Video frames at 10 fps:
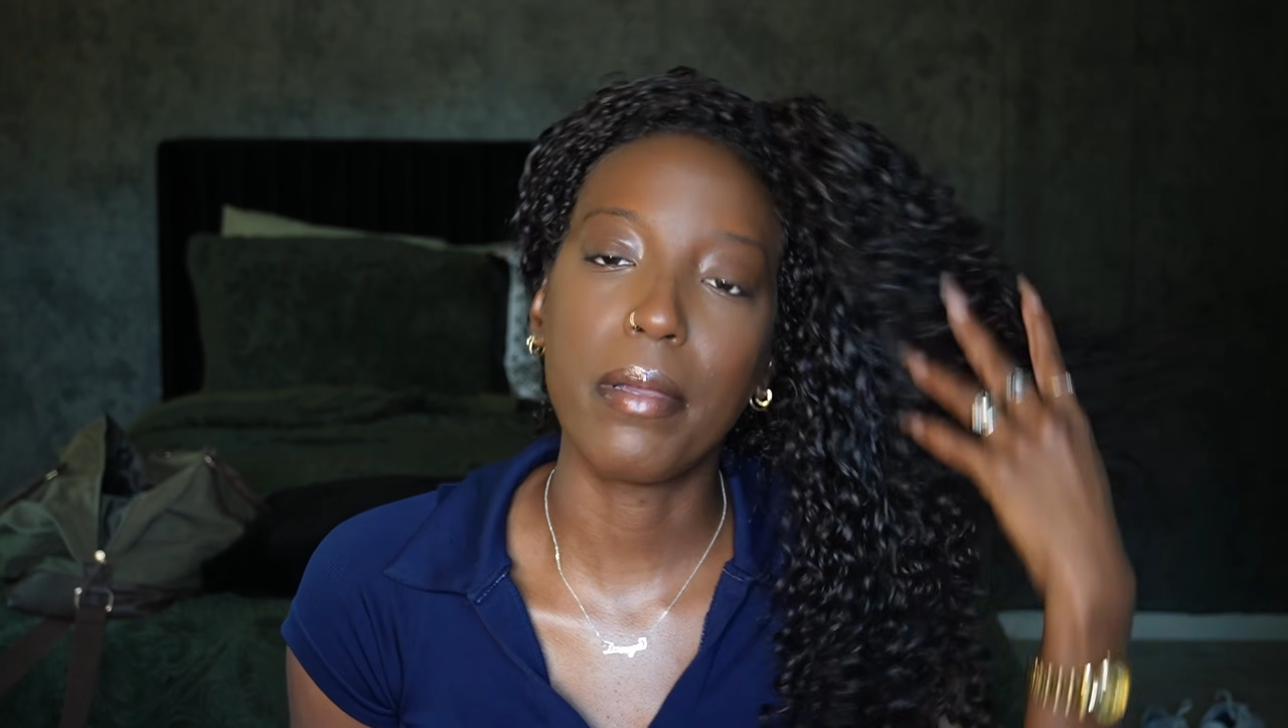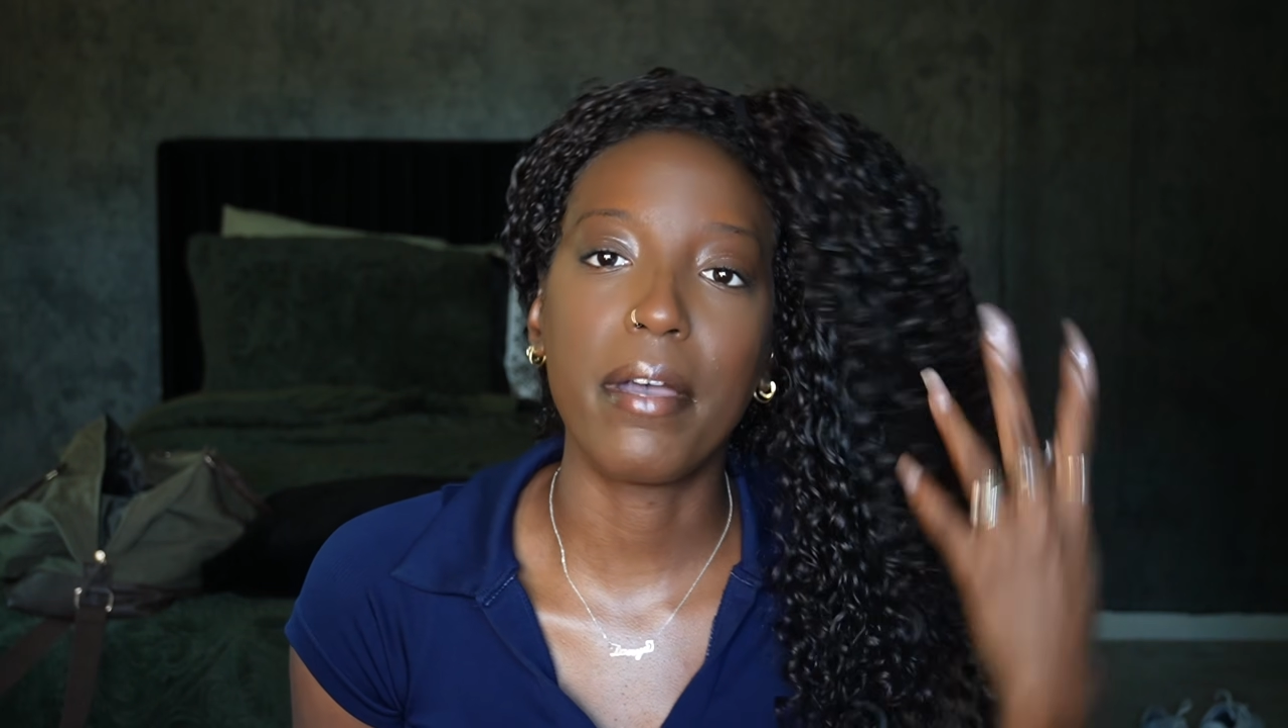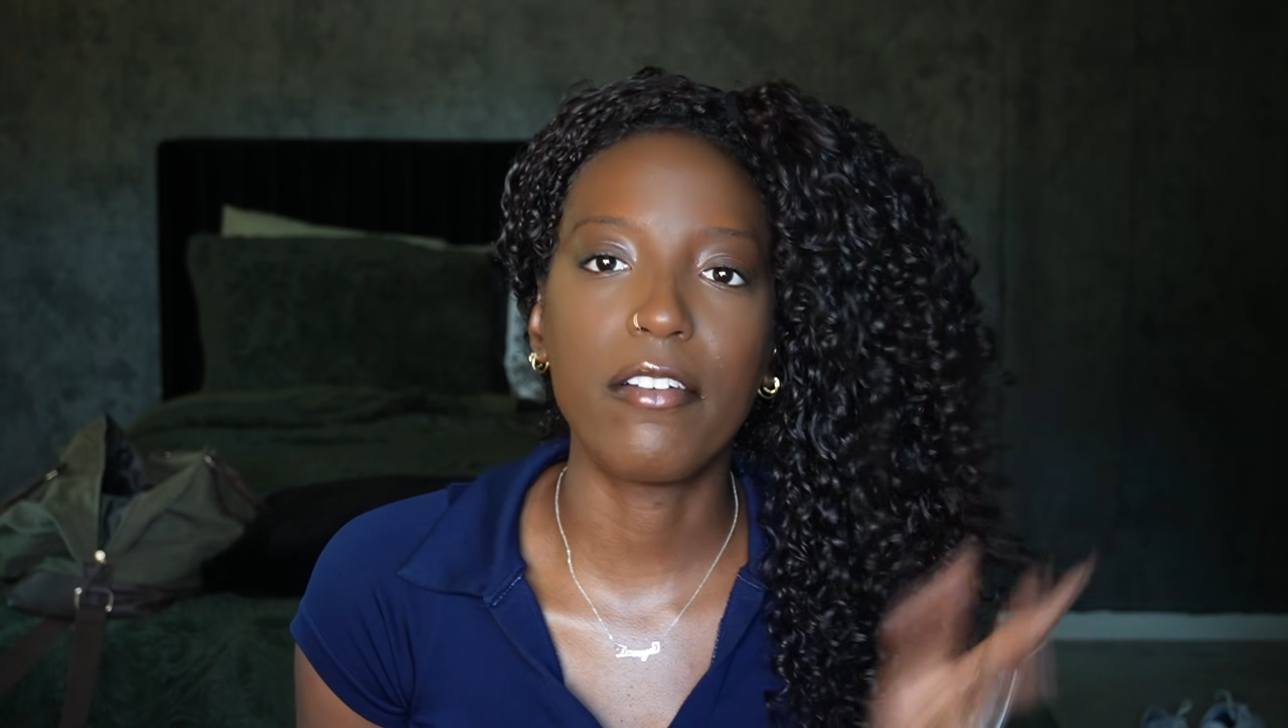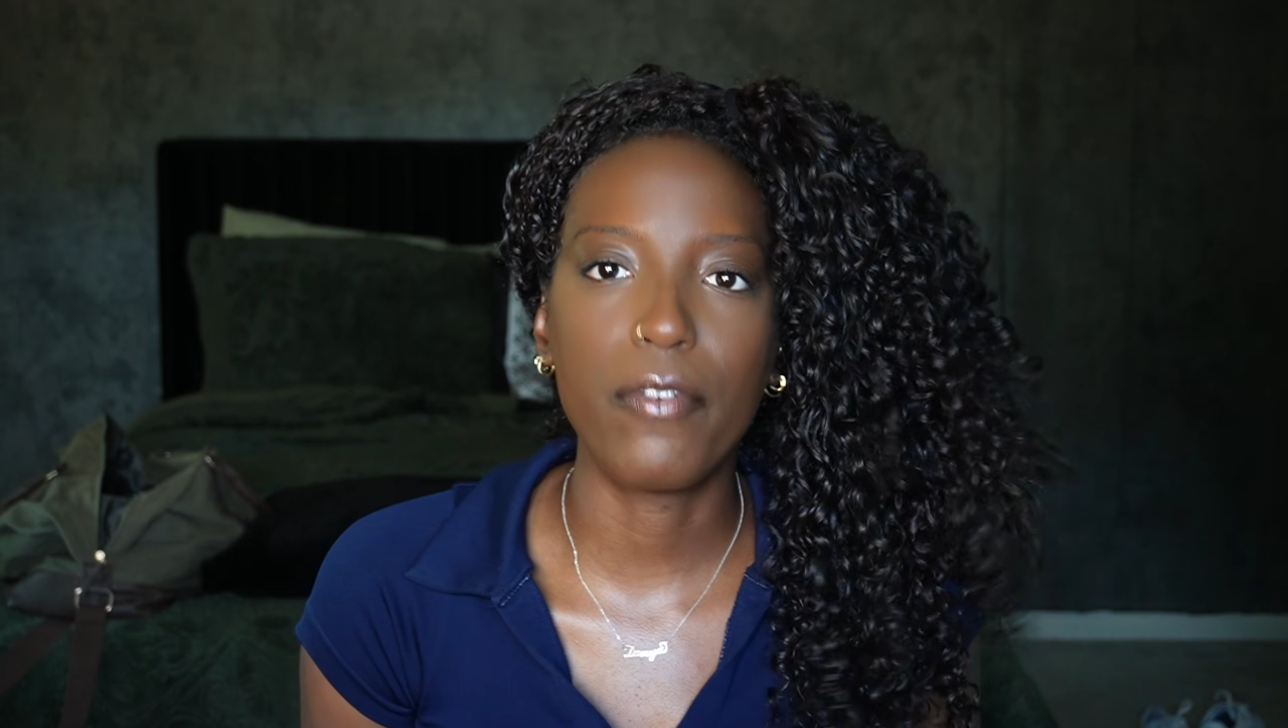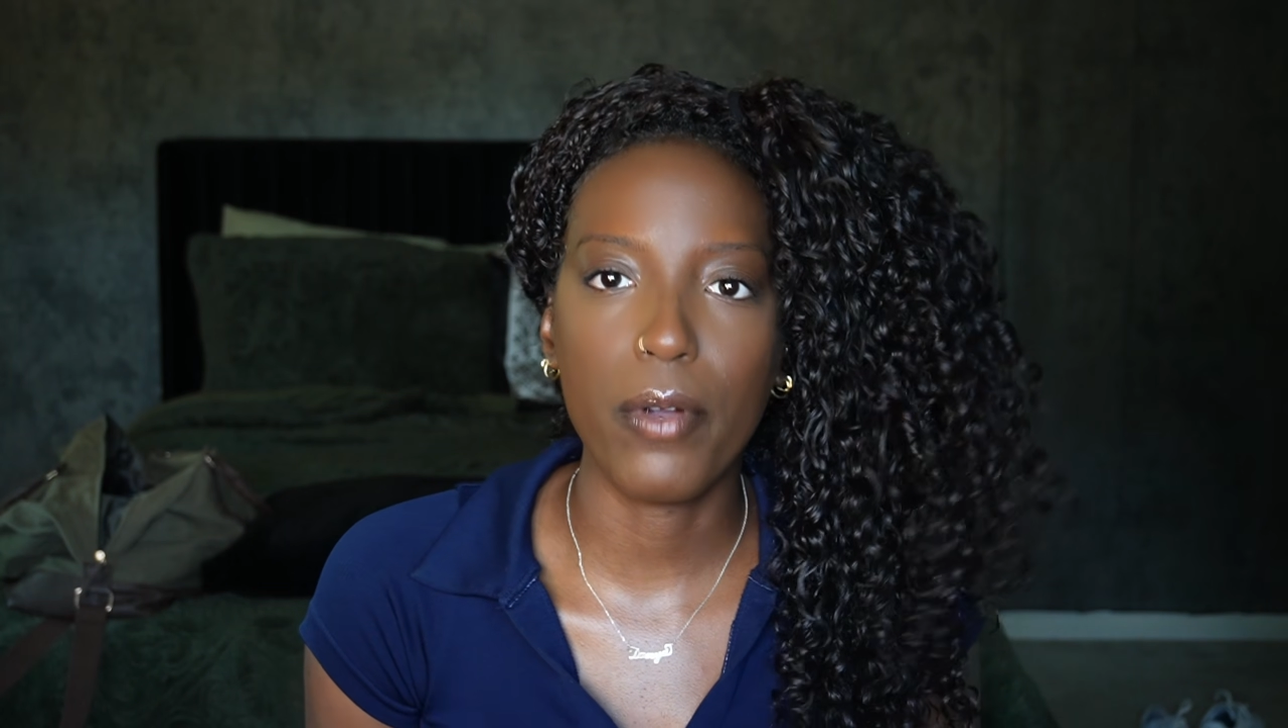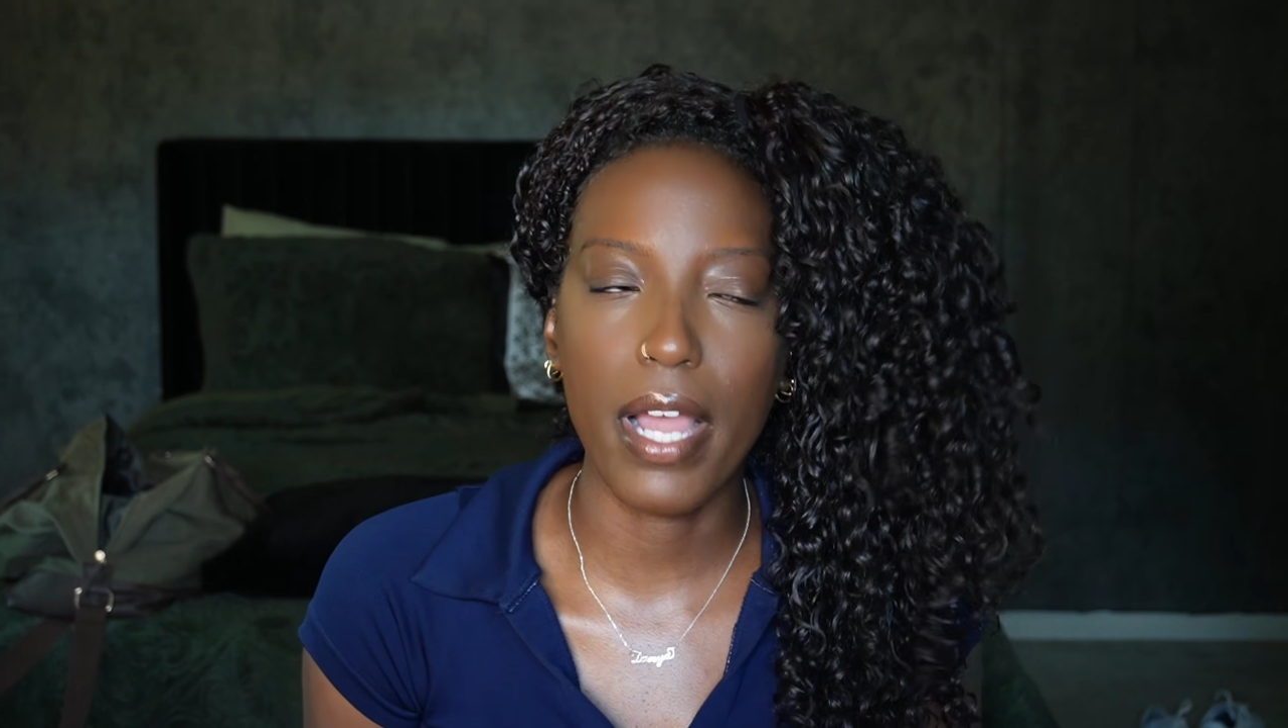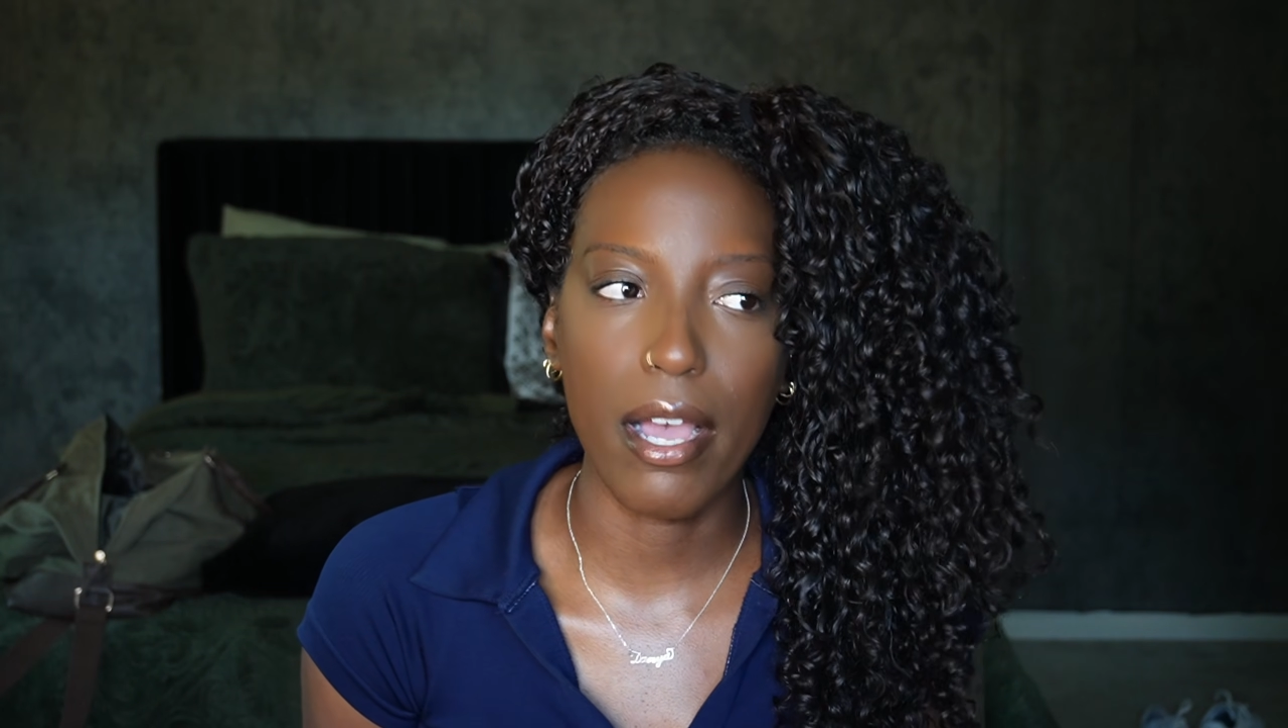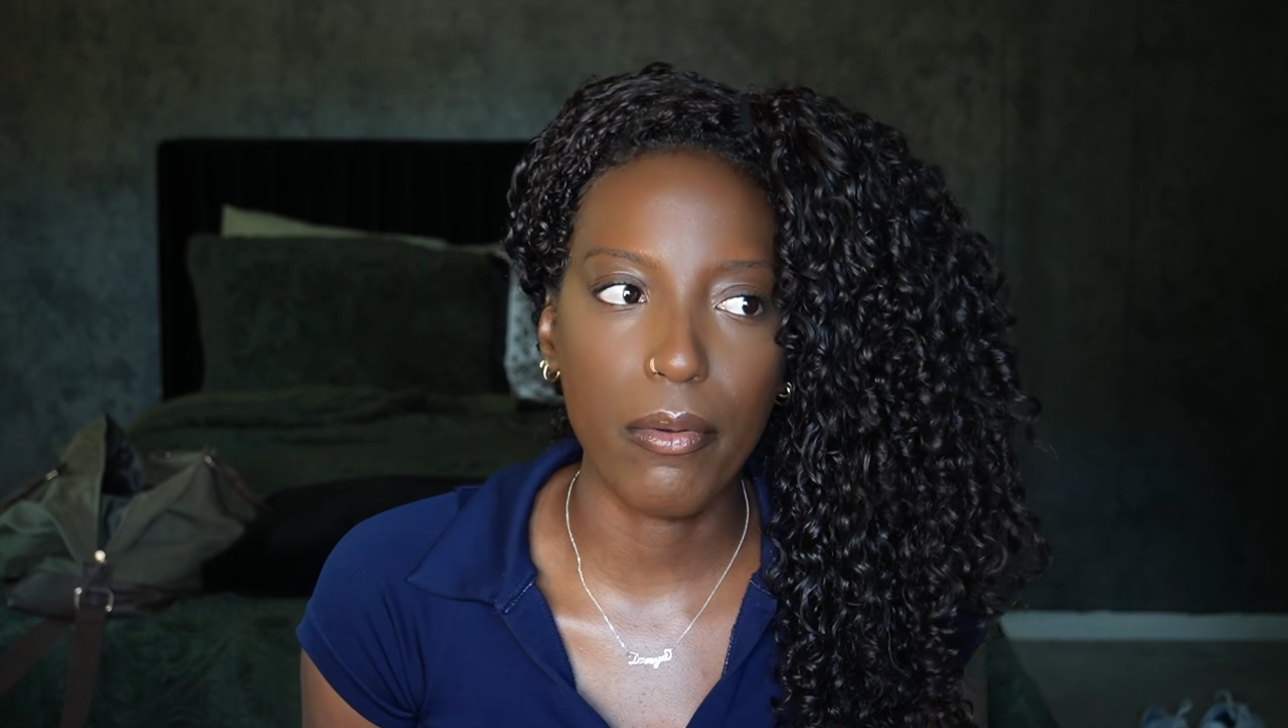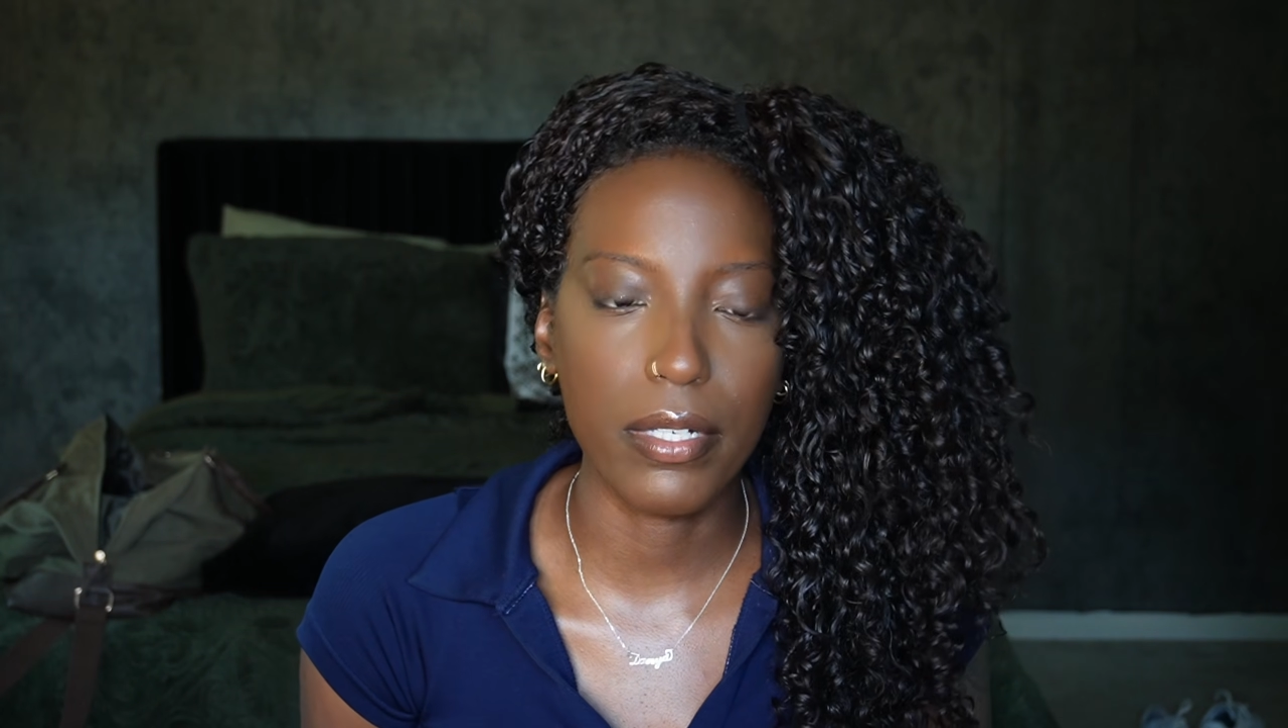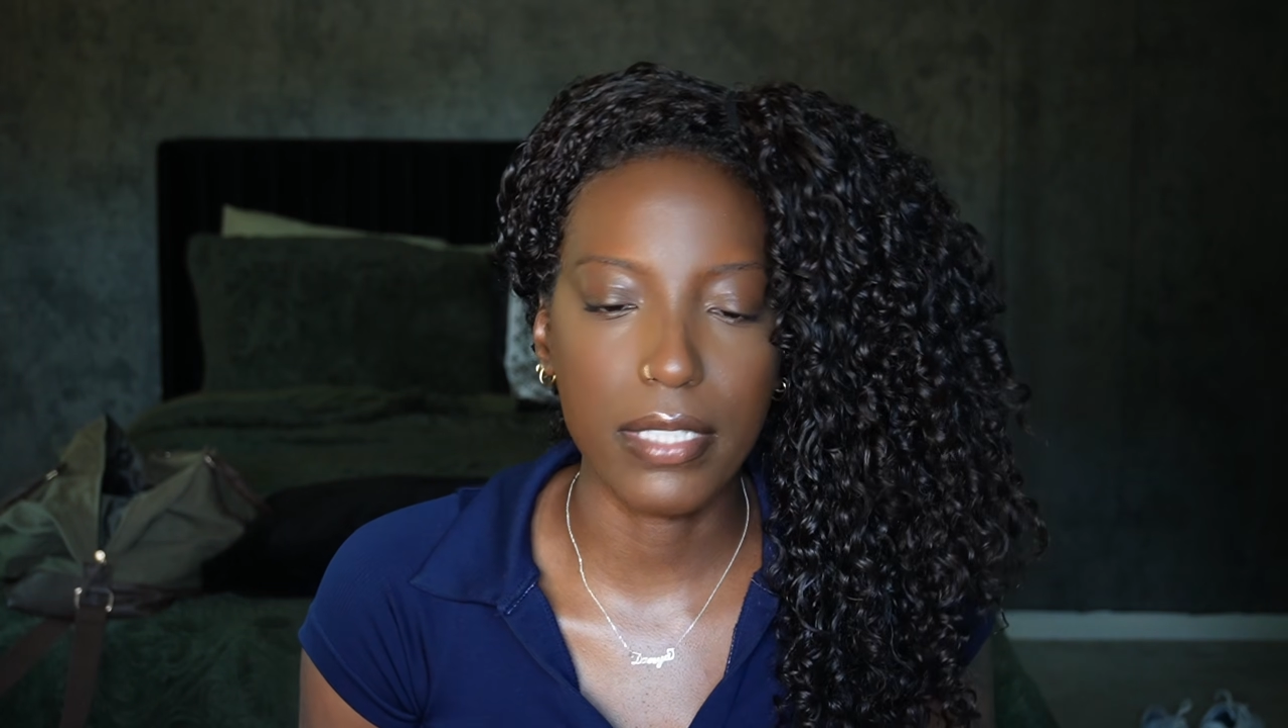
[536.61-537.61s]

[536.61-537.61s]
about 4 hours.